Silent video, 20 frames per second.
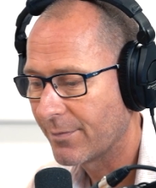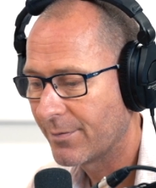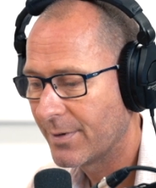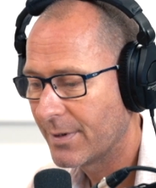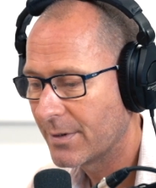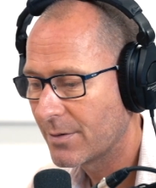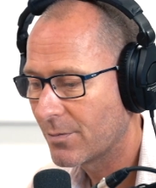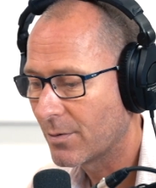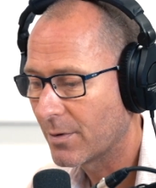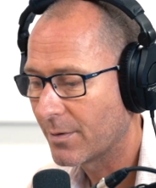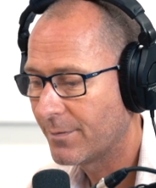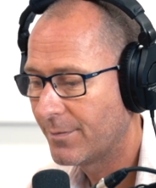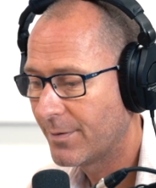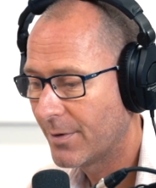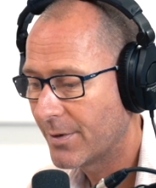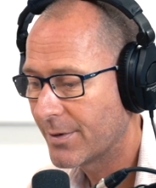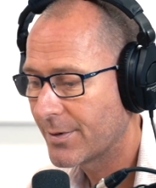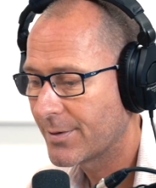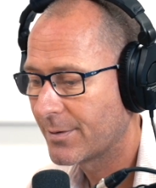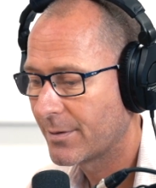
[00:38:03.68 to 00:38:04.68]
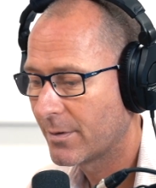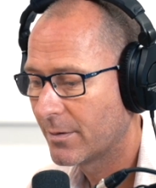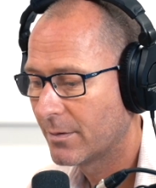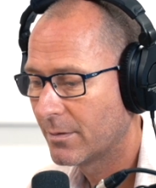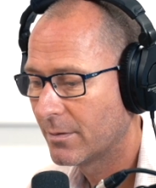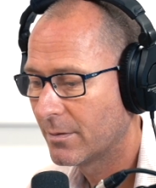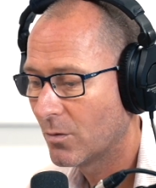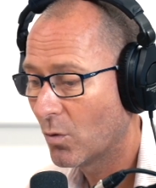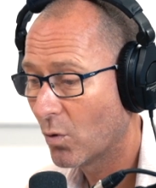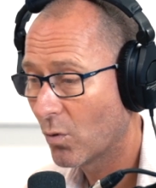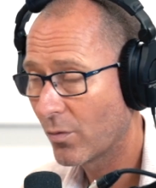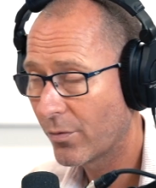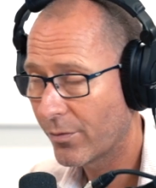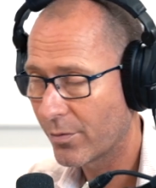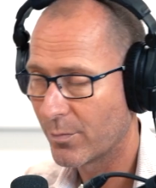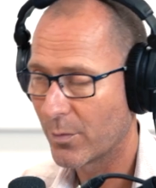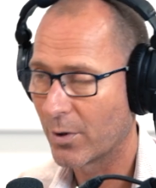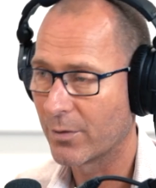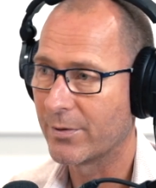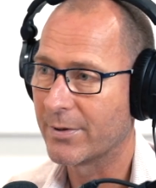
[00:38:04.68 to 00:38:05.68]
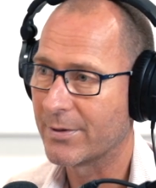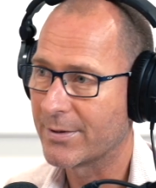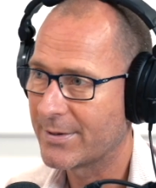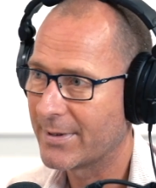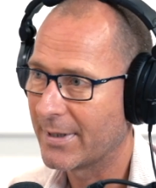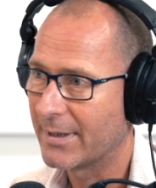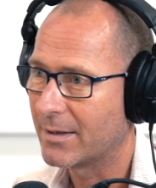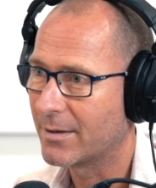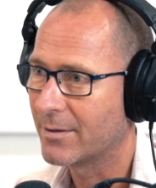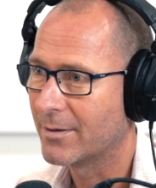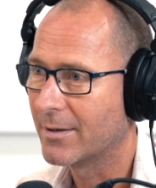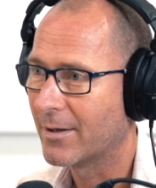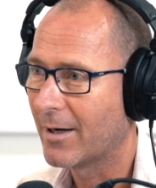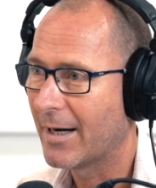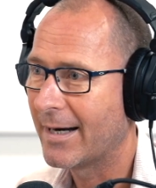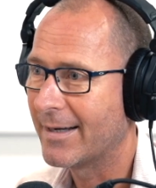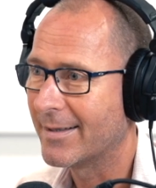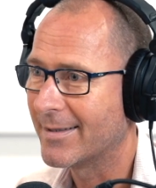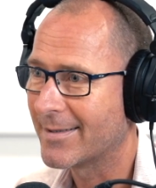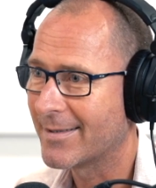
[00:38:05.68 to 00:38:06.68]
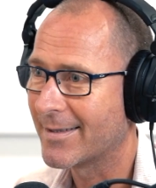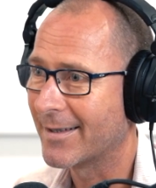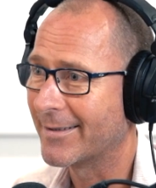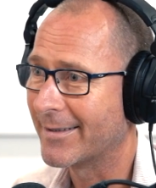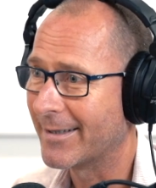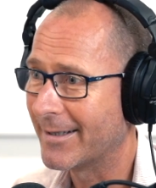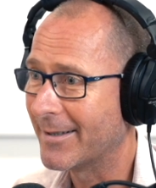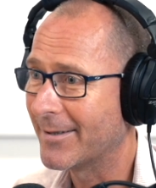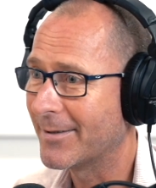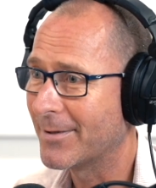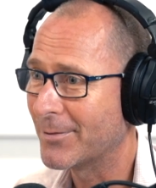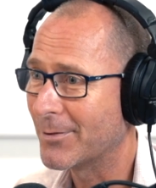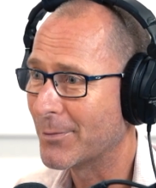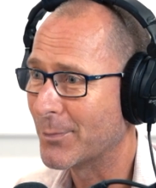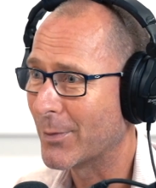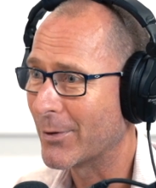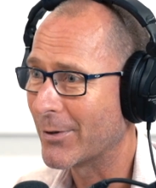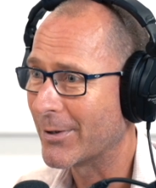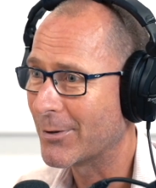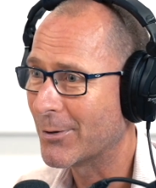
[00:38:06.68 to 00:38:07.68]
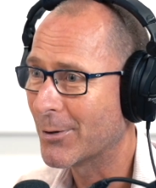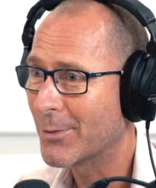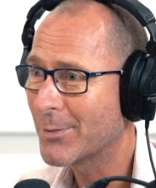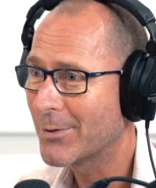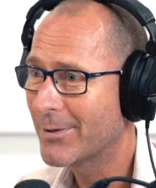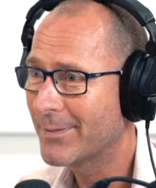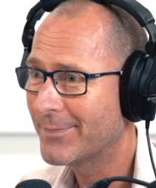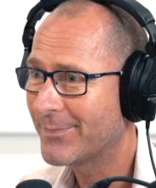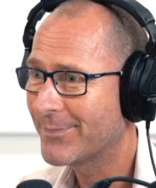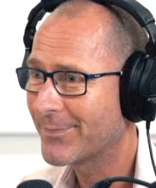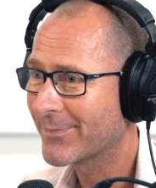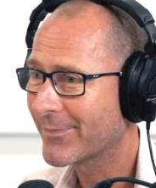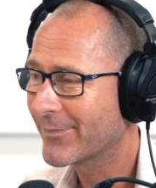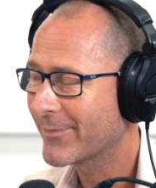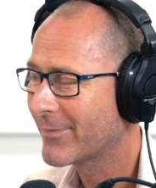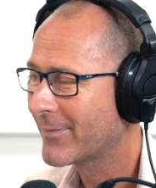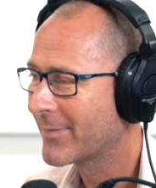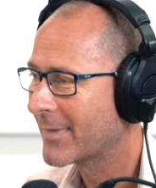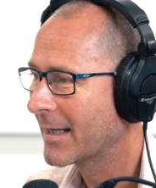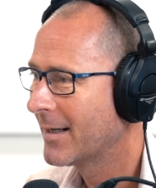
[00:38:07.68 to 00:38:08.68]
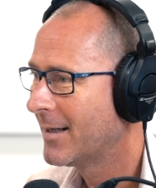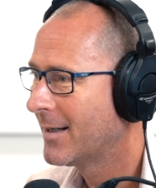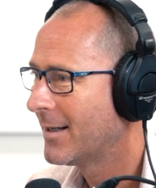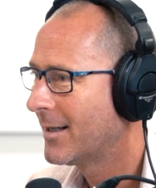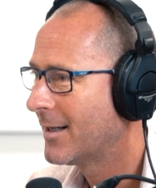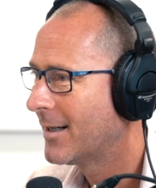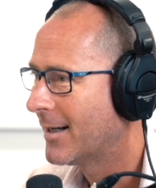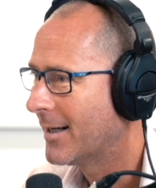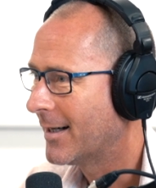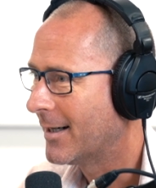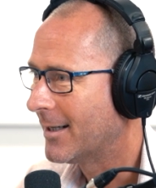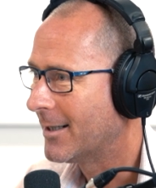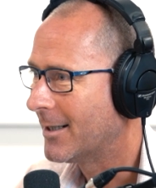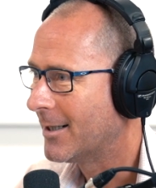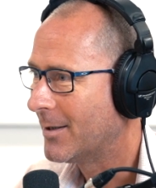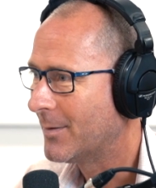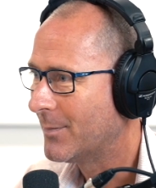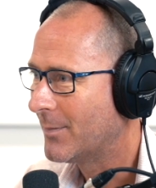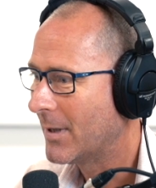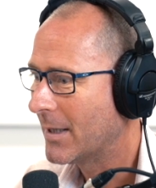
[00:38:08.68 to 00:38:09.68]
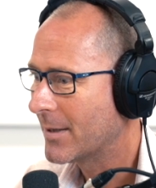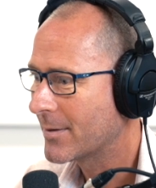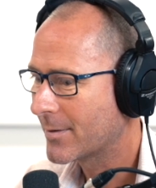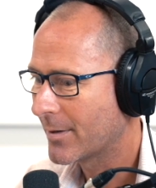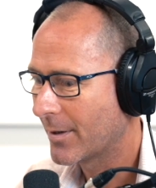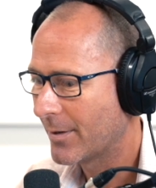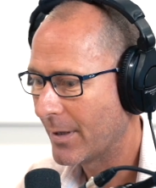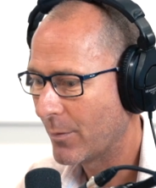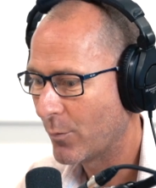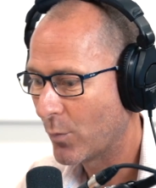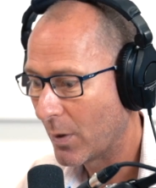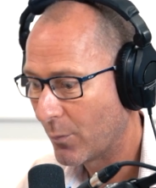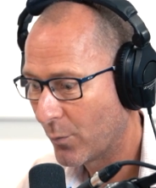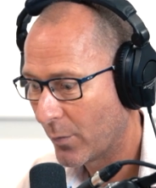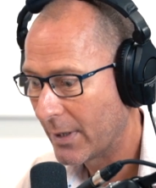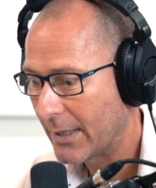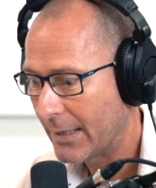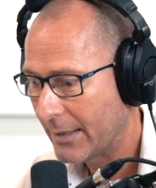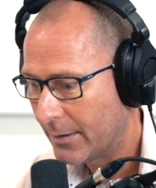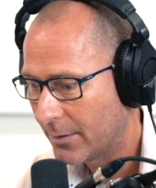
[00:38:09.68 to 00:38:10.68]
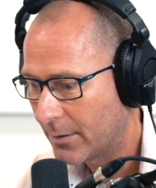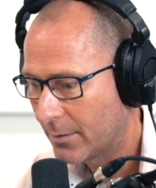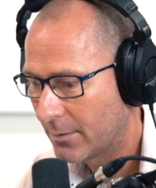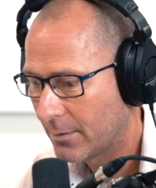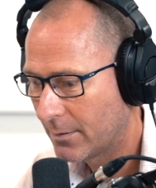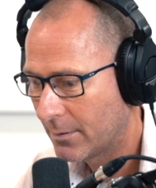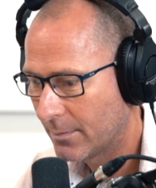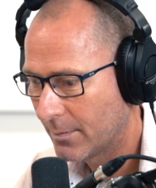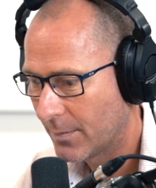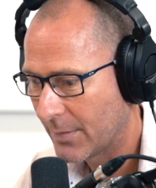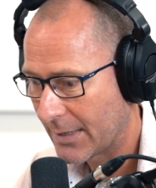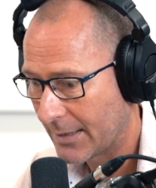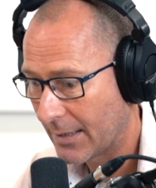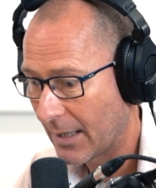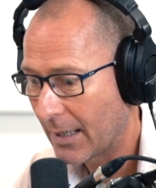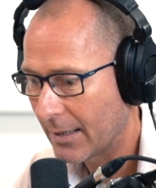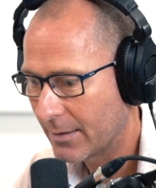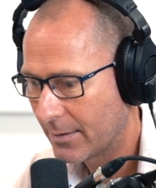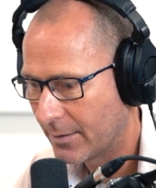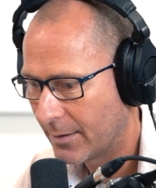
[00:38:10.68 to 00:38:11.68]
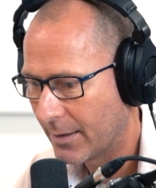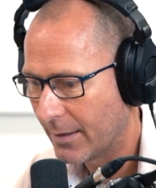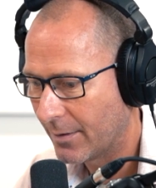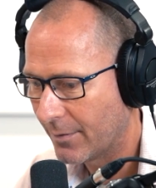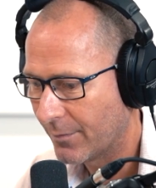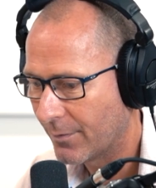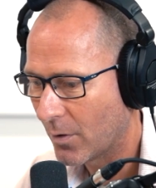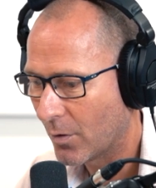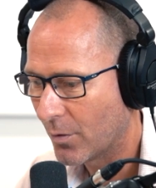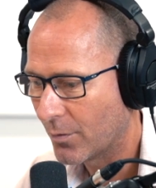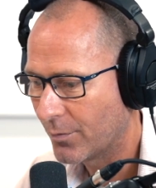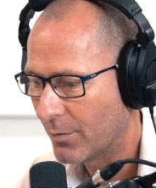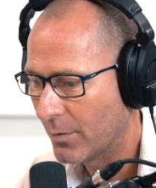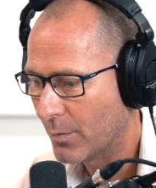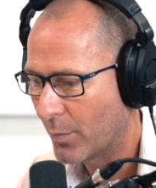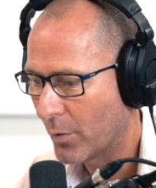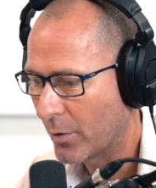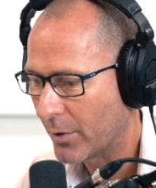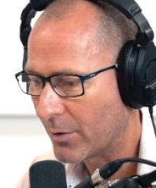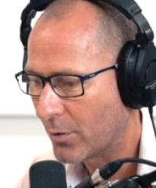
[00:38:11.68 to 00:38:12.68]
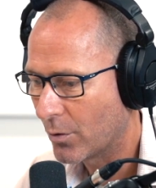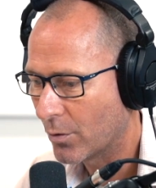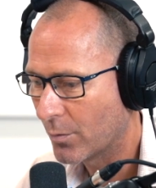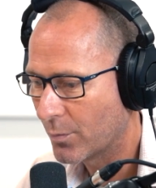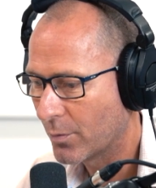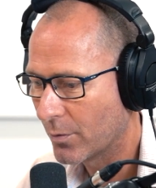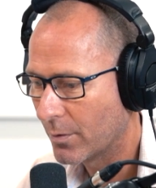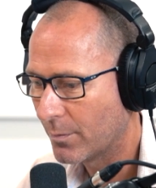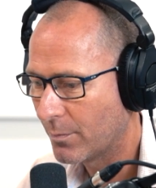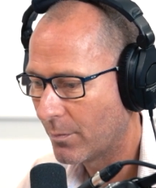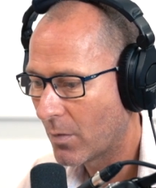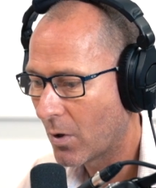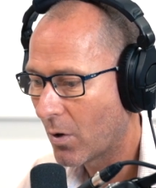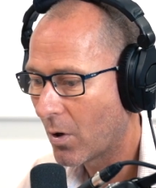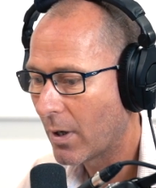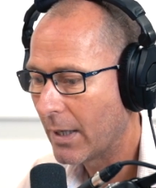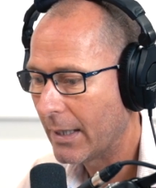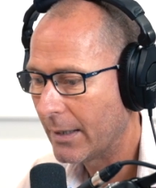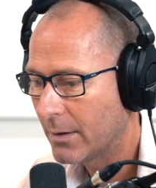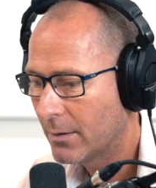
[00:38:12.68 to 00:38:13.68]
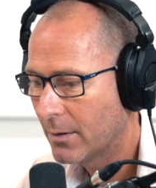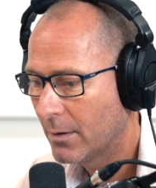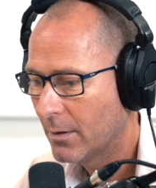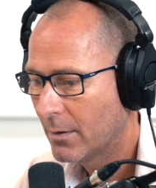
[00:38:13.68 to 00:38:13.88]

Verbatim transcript: of things, when I first, all through my real estate career, I hated selling anything with body mm. corporate. Um, so then when we started getting involved with the body corporate, my